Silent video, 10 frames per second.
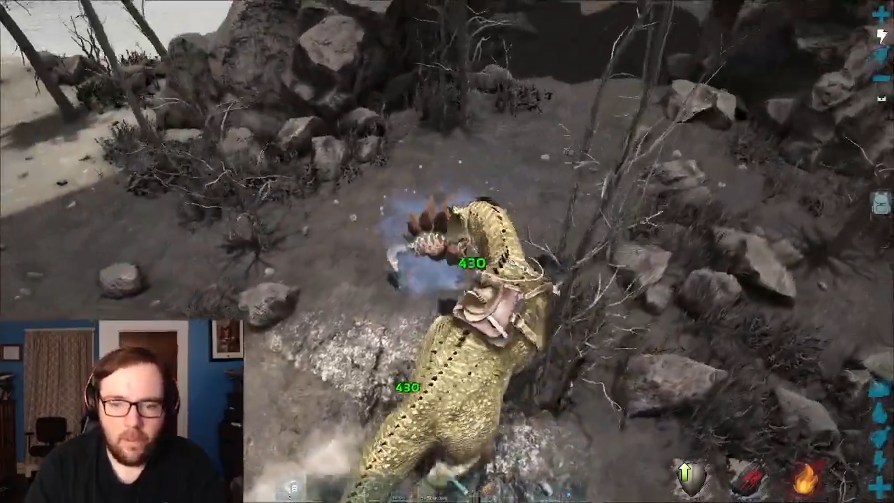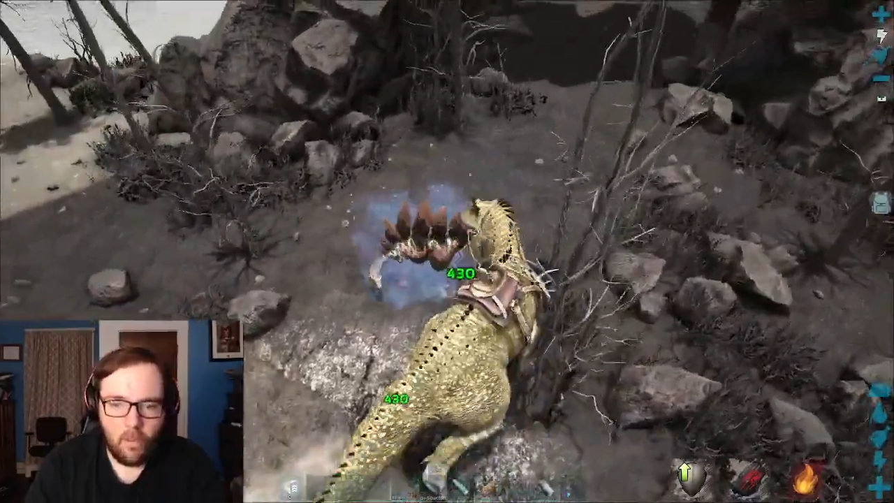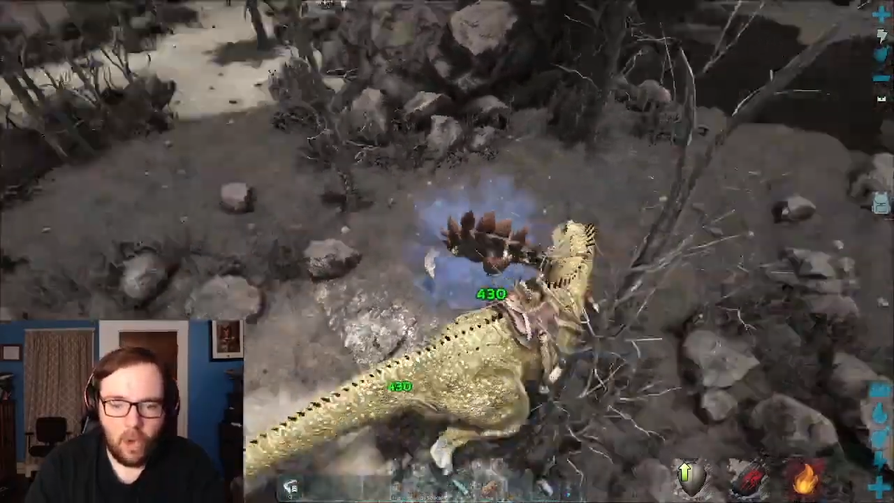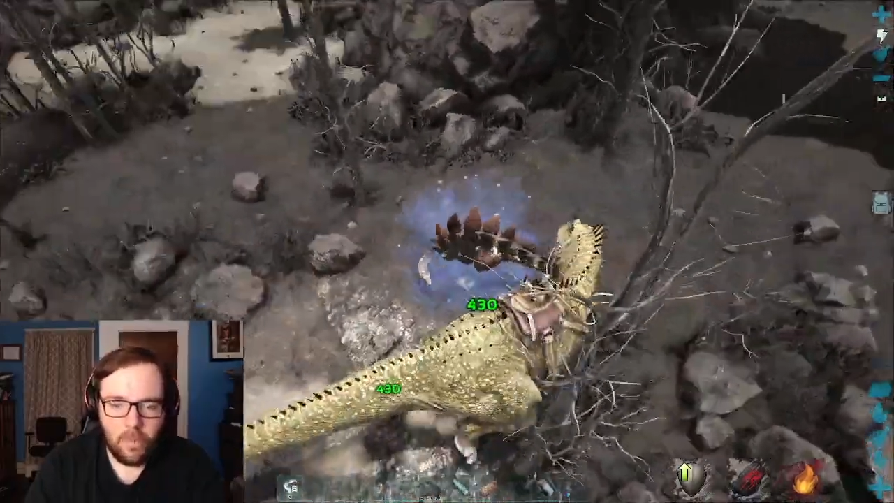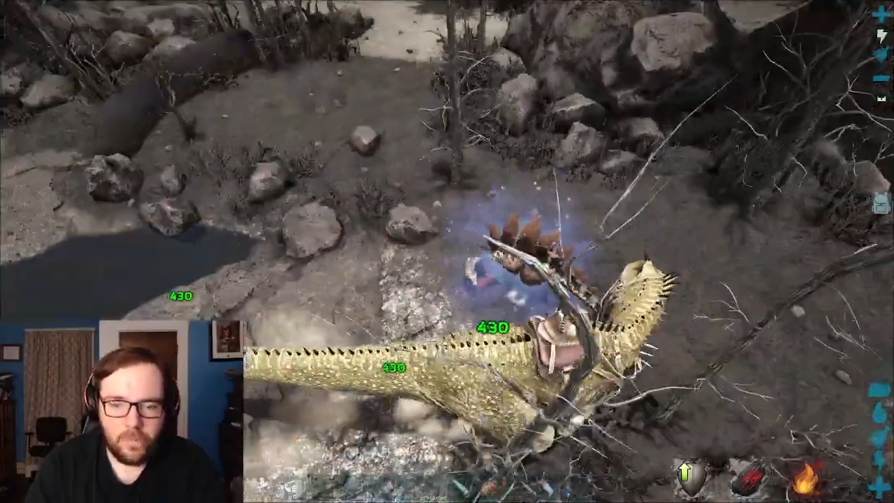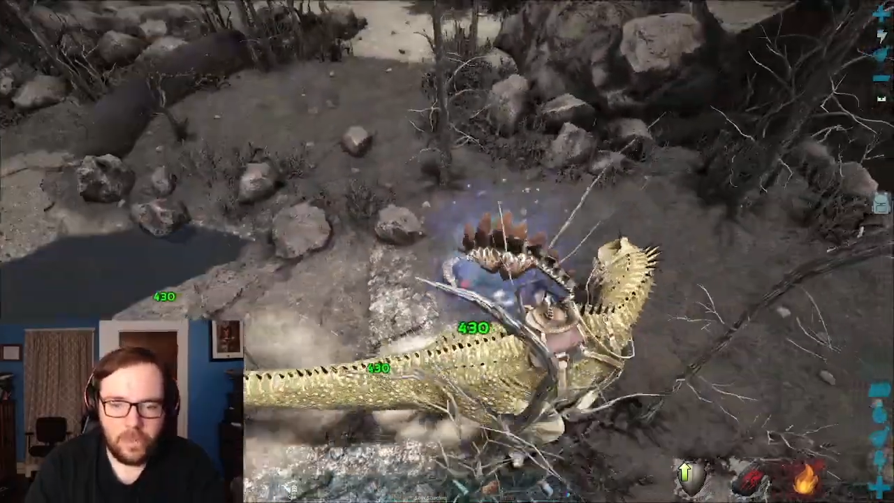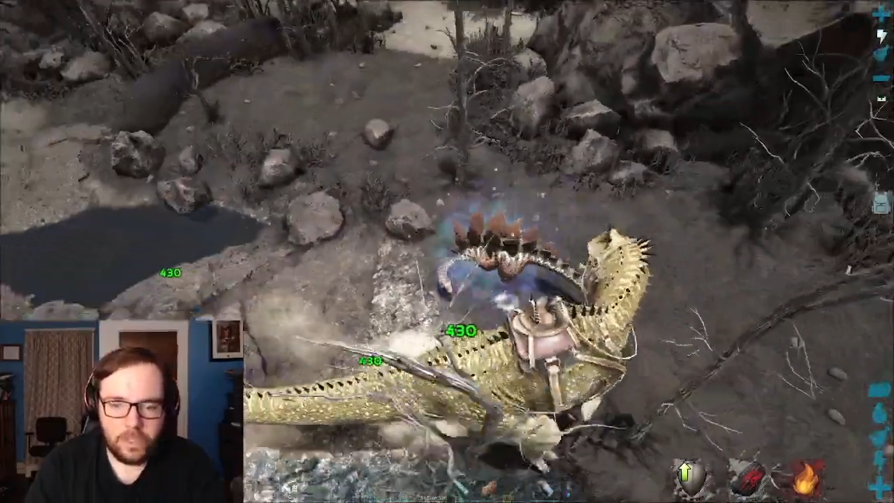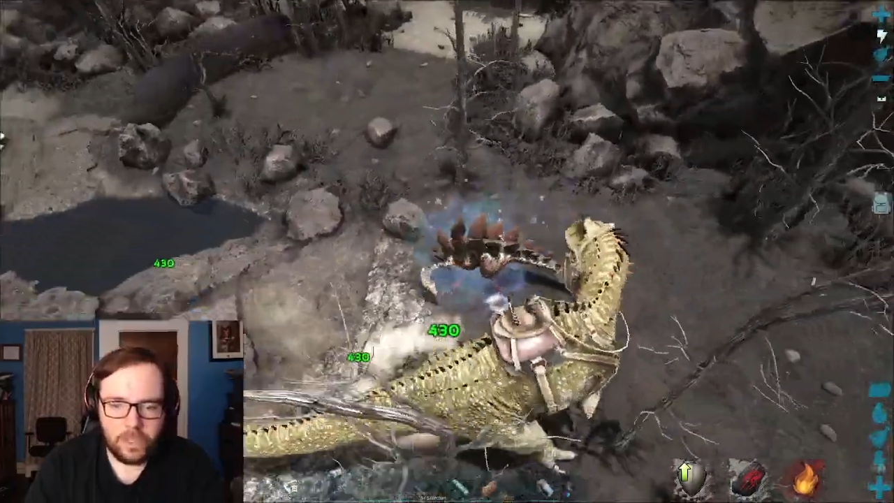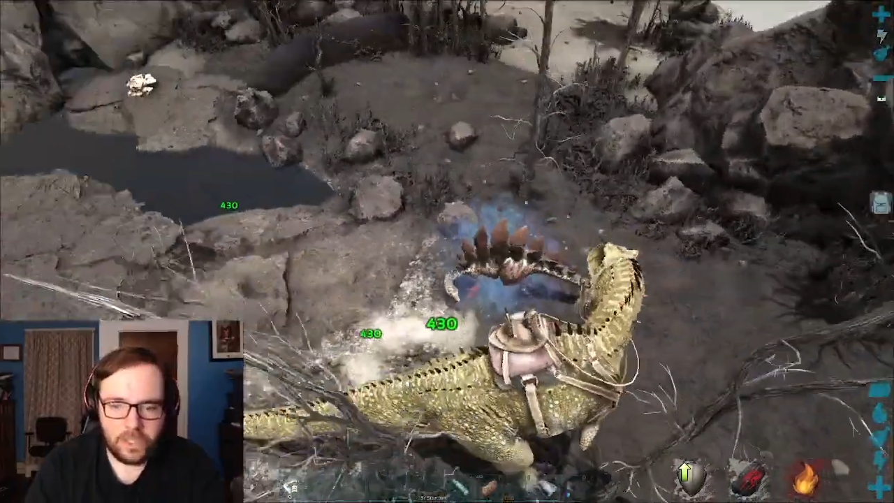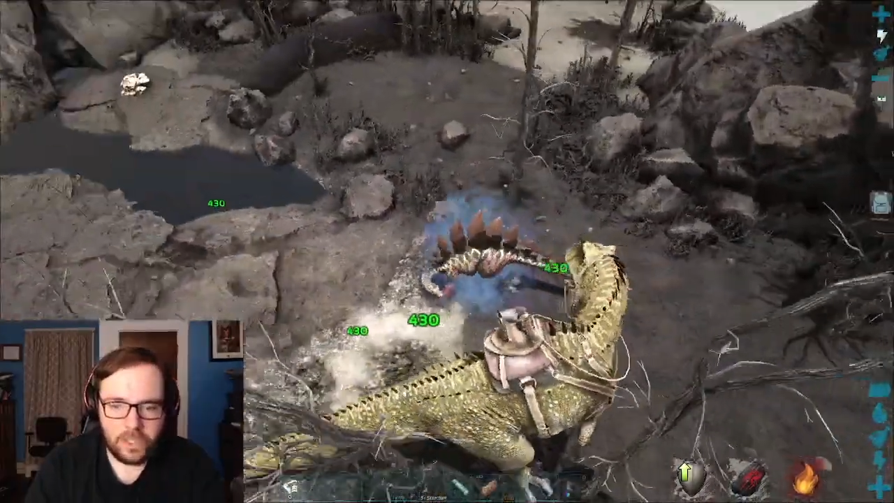Well,
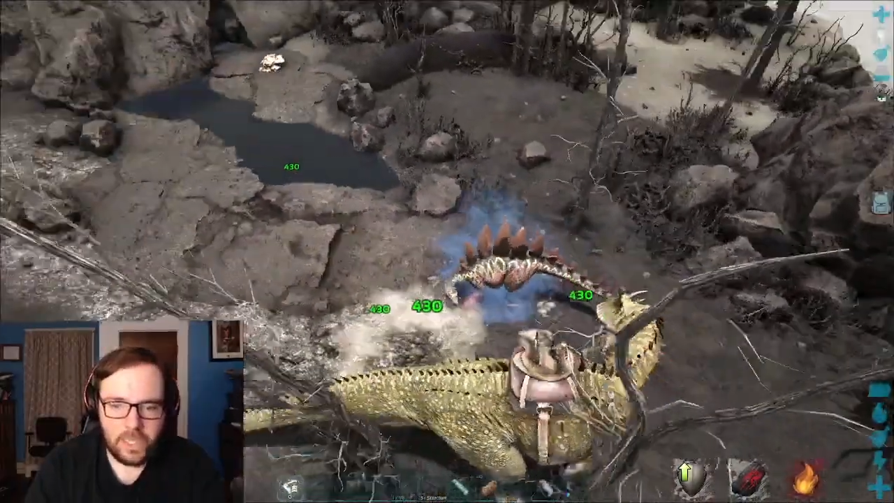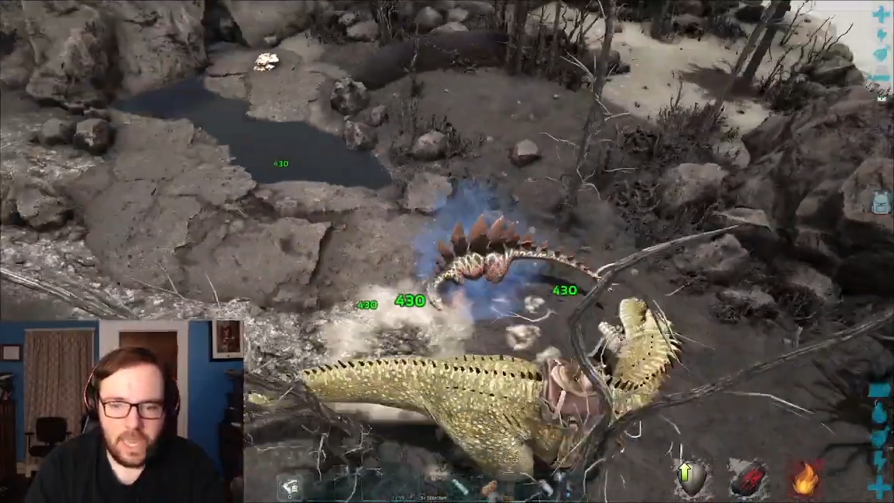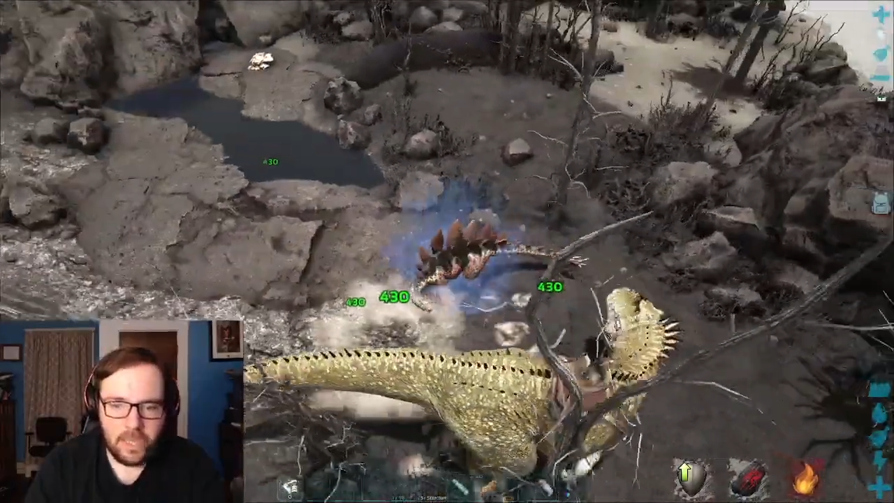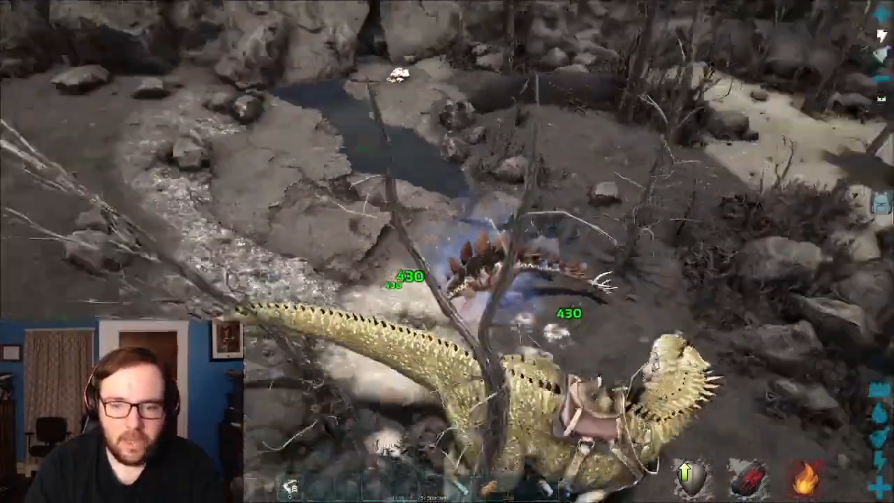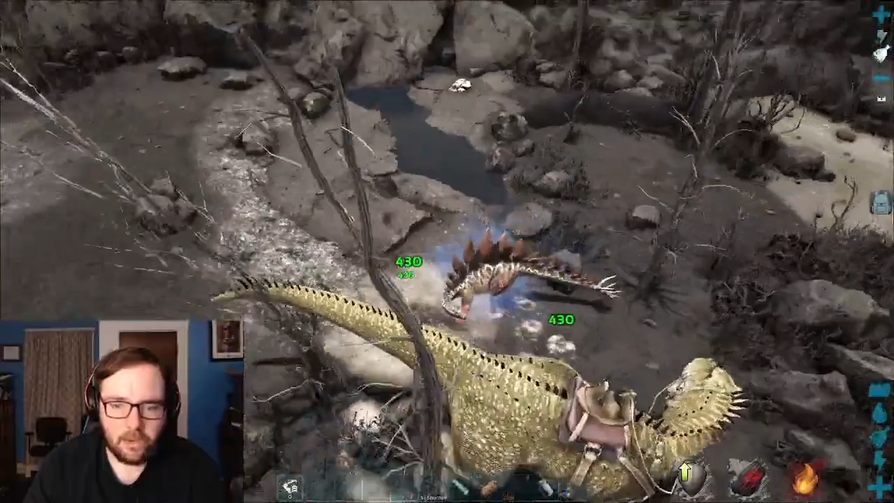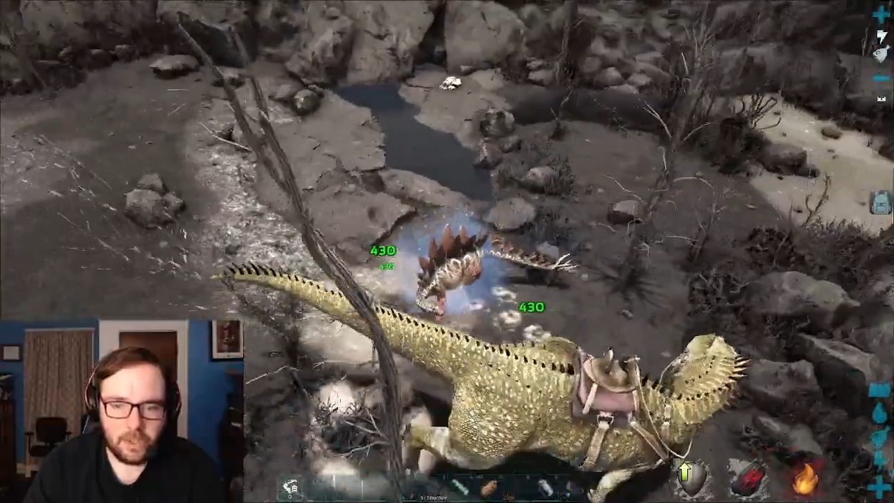this is a Stego,